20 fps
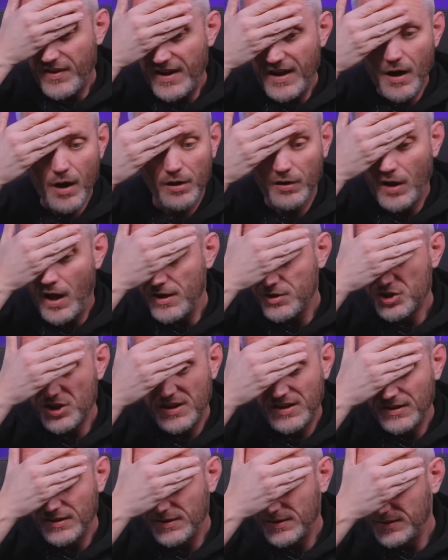They are
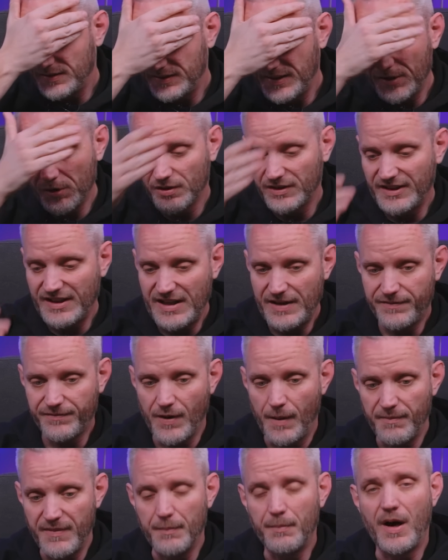launching literally
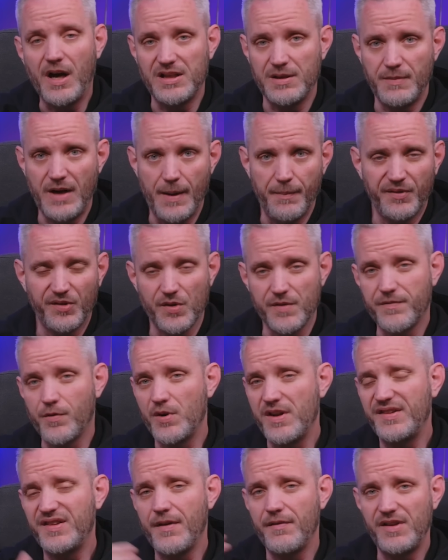from the bottom up. So the
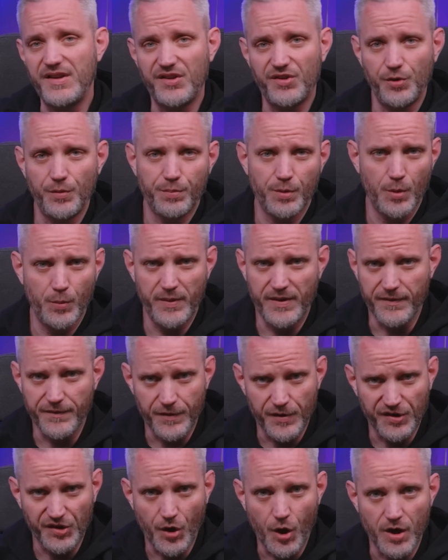4070 Super will be the
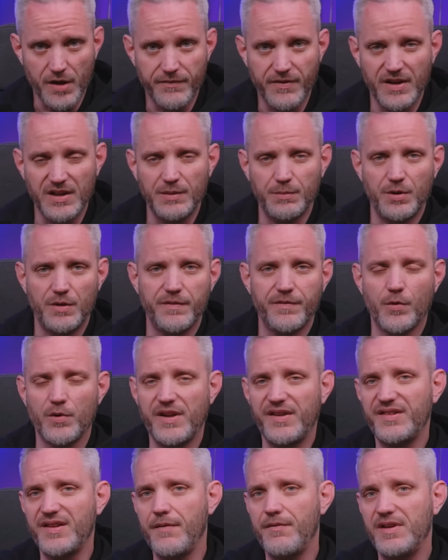first card available,
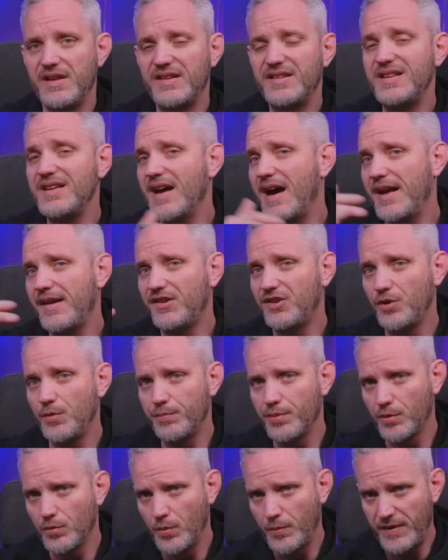4070 Ti
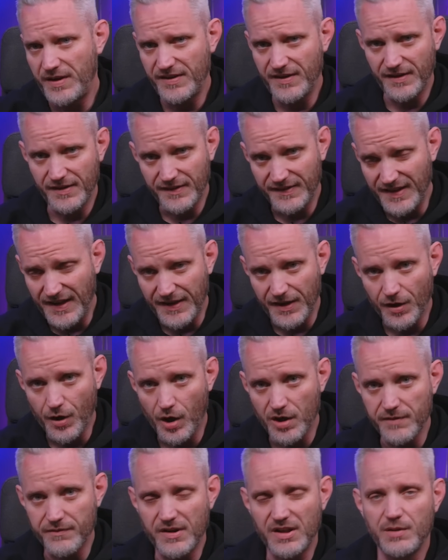Super will be the second
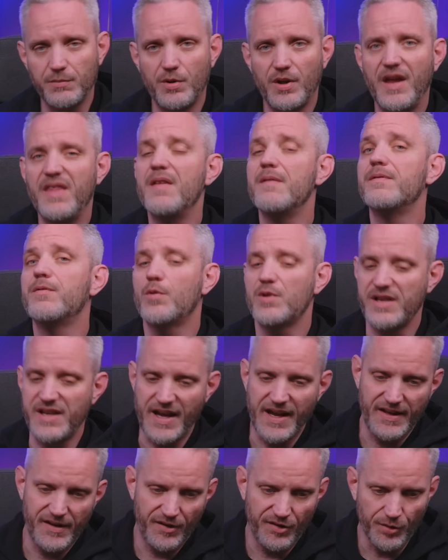card available, and then
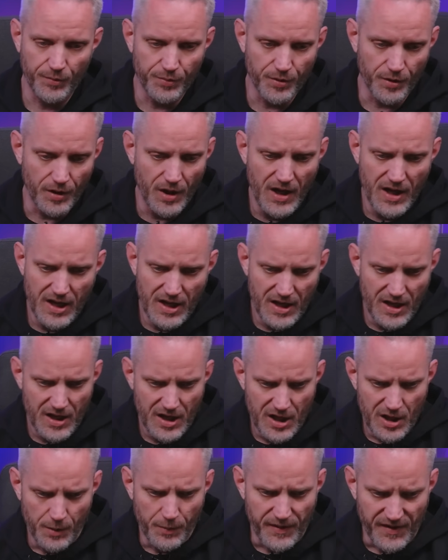4080 Super
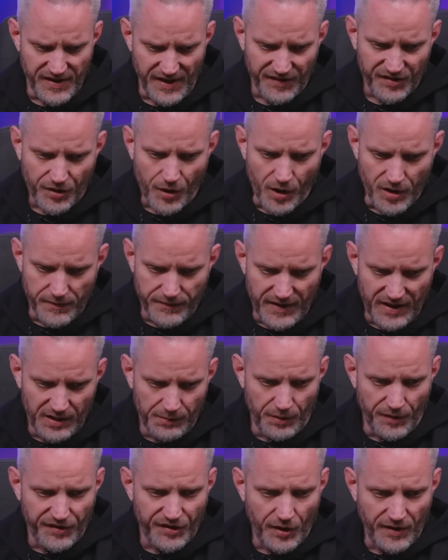will be the next card
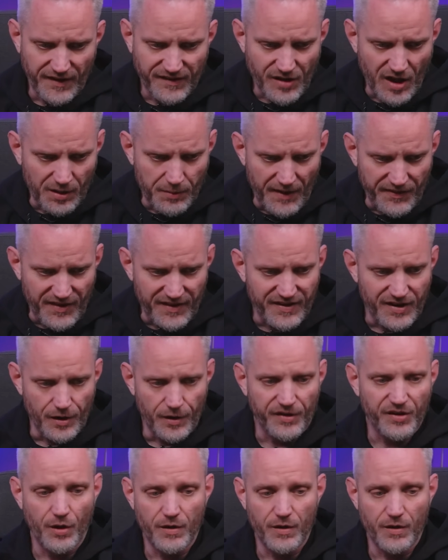available. So let's talk about this here.